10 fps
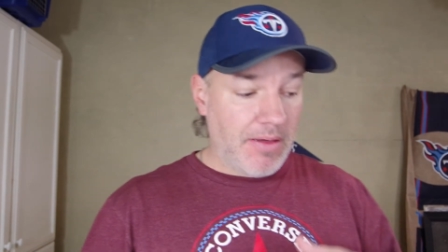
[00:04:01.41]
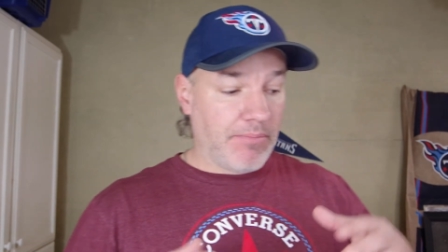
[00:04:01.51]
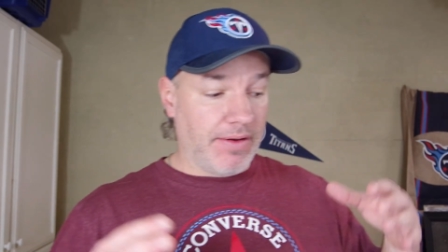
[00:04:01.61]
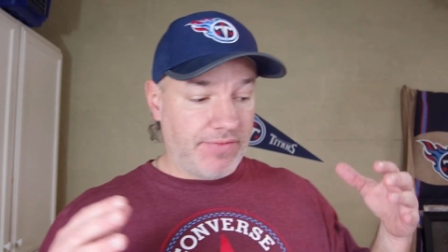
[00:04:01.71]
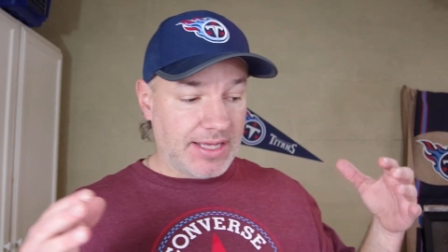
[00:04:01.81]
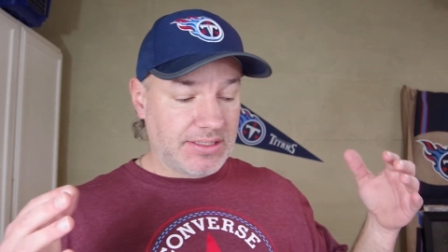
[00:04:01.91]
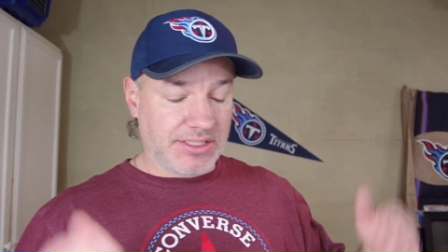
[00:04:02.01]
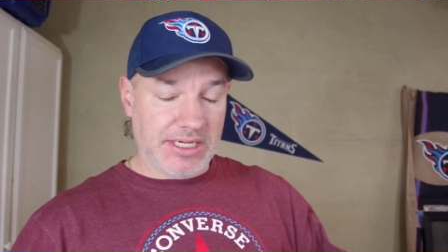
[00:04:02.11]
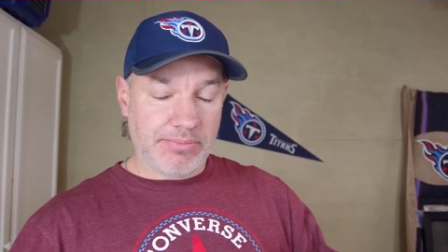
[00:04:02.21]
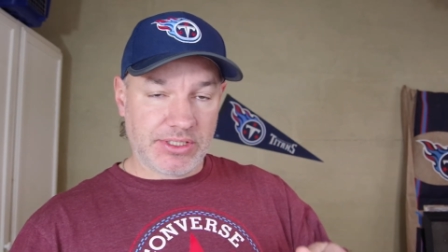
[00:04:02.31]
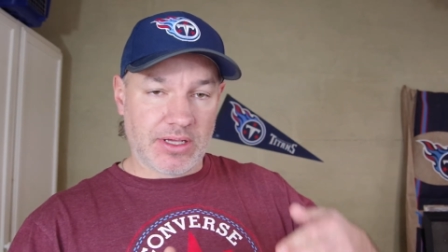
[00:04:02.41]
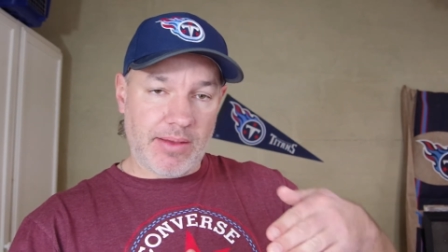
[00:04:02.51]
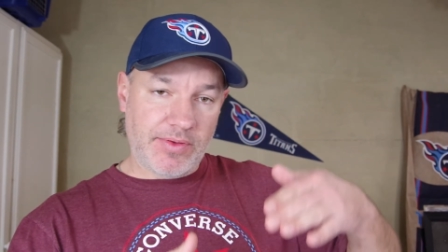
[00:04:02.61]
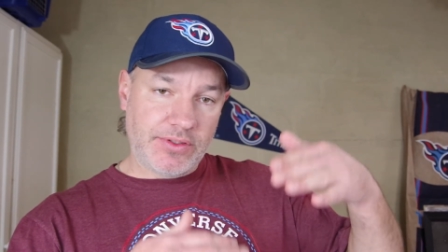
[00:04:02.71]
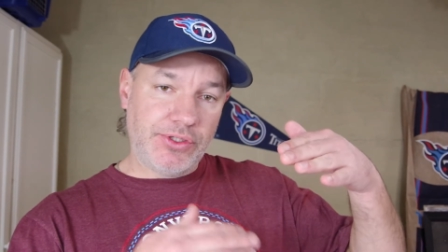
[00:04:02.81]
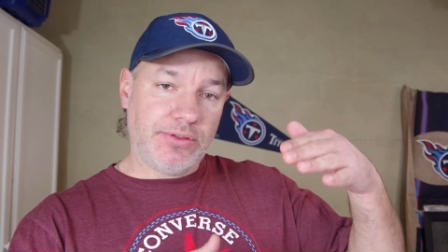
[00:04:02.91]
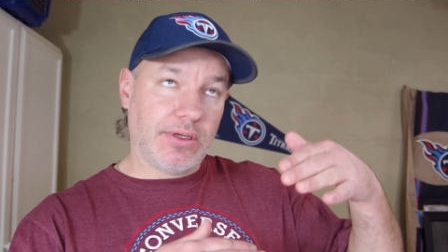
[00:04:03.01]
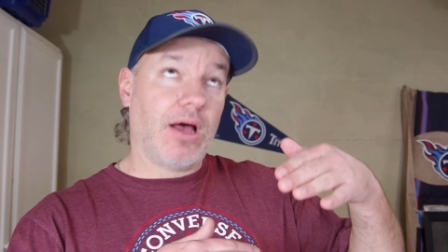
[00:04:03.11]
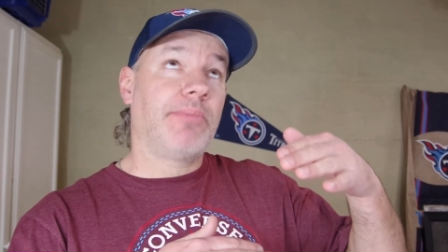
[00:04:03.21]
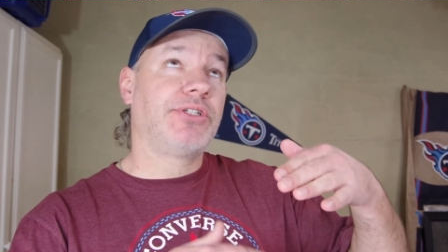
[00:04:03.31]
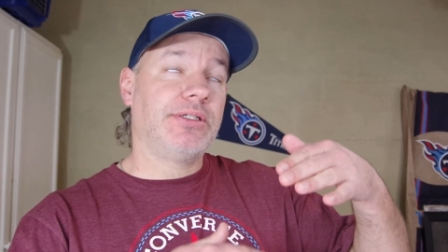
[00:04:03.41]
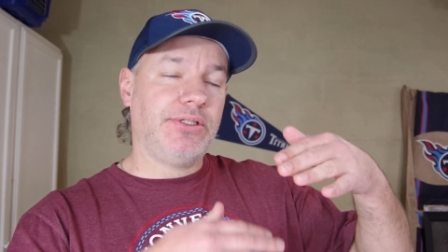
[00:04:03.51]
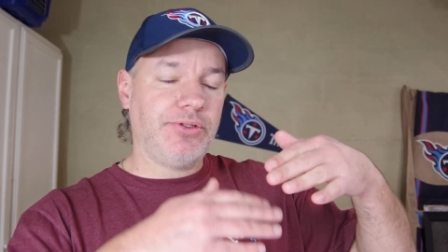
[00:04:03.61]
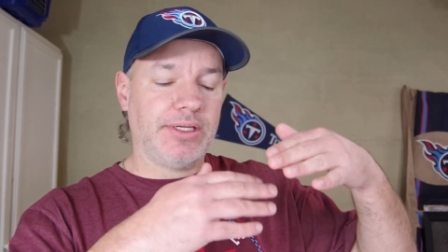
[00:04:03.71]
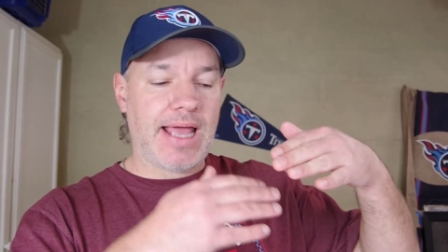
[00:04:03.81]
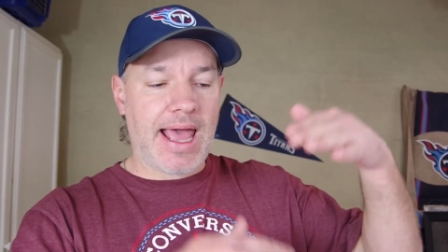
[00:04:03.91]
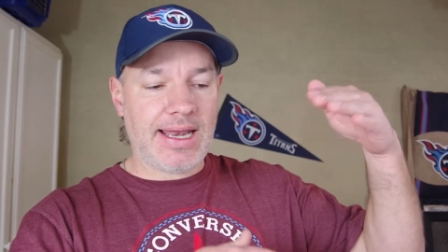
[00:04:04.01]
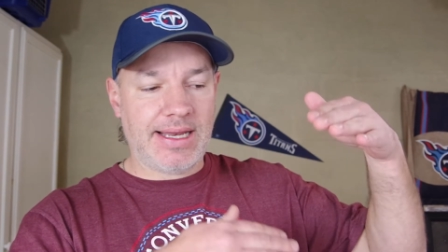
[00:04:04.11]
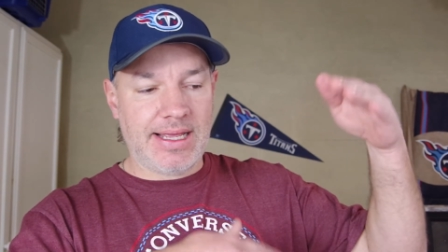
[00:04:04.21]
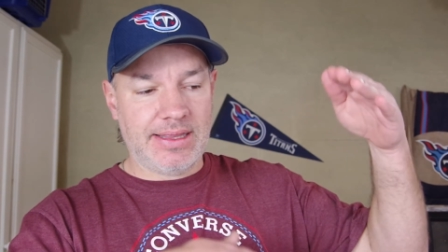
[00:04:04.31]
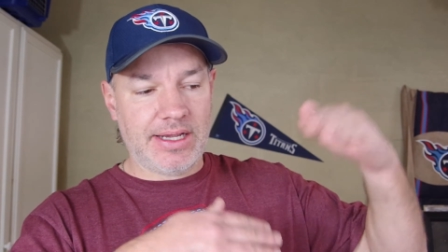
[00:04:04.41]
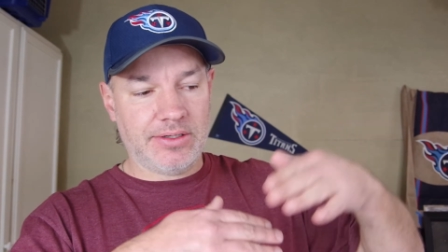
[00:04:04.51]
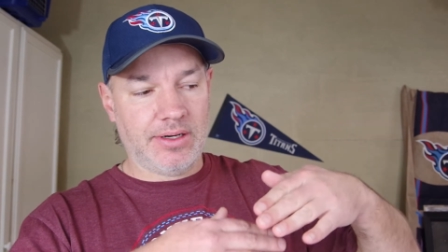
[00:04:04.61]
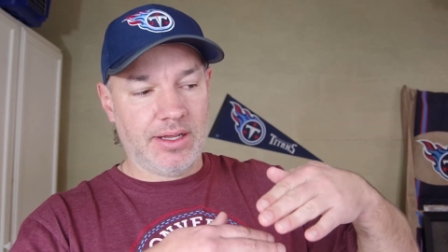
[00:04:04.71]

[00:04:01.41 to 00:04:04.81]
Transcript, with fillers: But if that's the cheapest option, you could add it in there.